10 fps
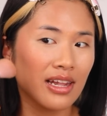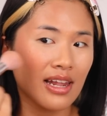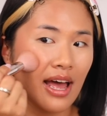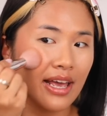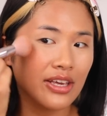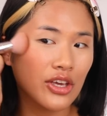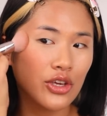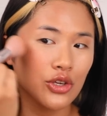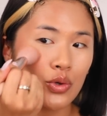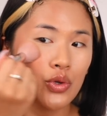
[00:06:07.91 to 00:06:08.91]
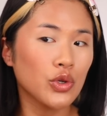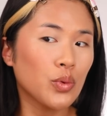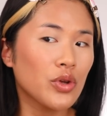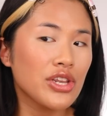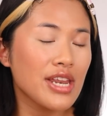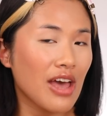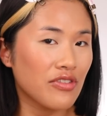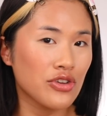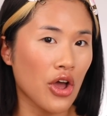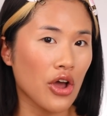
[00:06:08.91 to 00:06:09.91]
Like you would
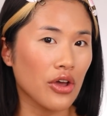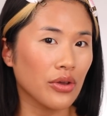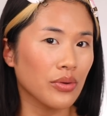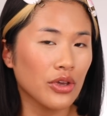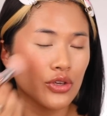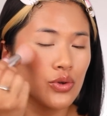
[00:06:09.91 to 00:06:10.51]
never know.